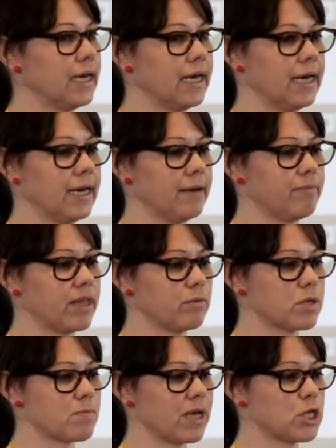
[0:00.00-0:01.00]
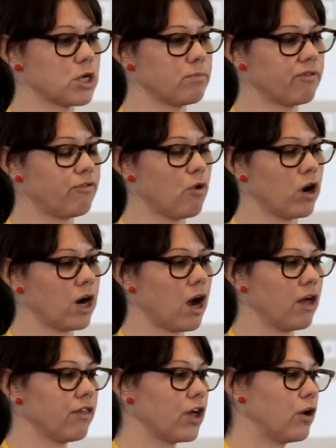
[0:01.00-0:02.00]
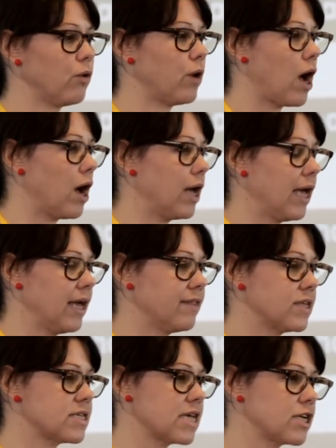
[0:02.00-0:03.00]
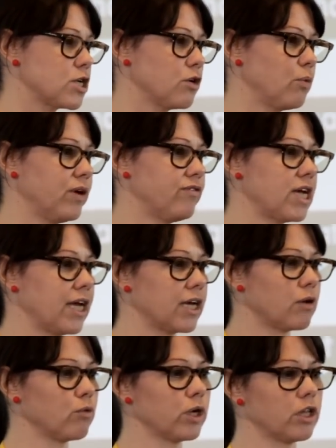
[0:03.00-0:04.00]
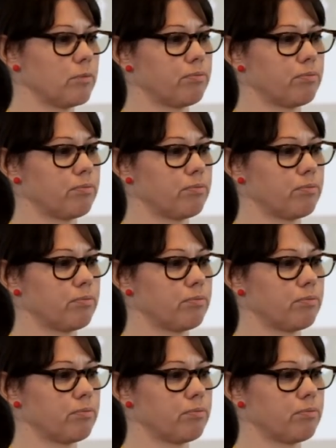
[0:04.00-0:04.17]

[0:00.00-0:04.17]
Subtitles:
that was mentioned before, although in the center we've taken a real